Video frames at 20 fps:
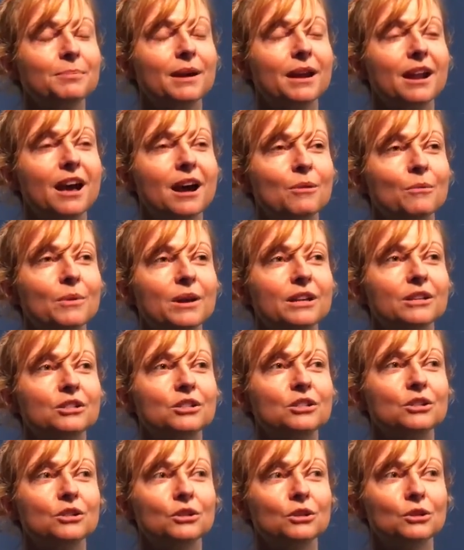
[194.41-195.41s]
but I went
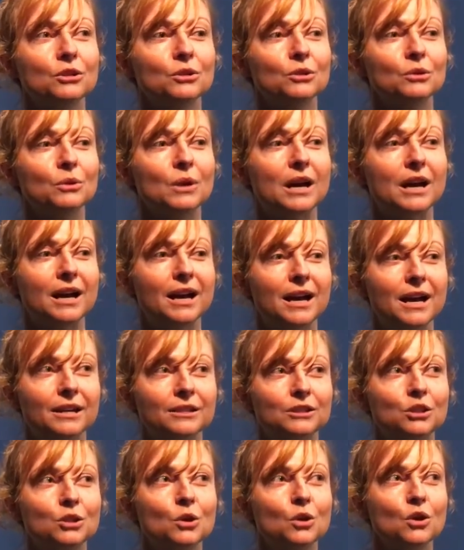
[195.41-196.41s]
to
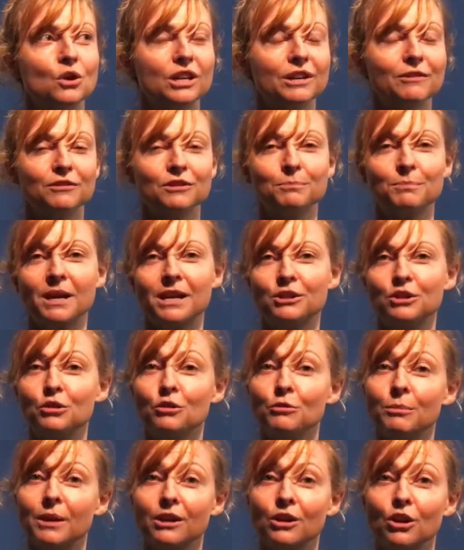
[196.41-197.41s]
a talk given by two
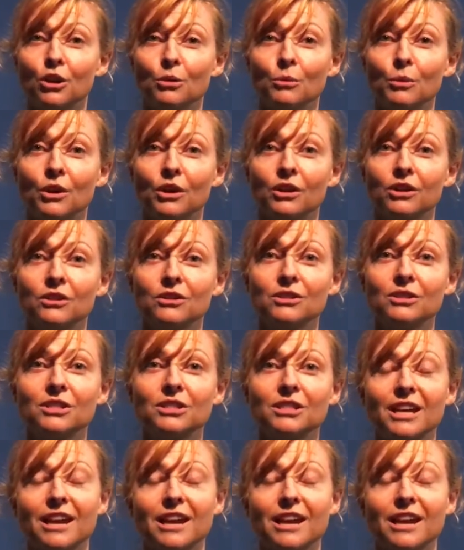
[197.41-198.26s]
of my co-workers,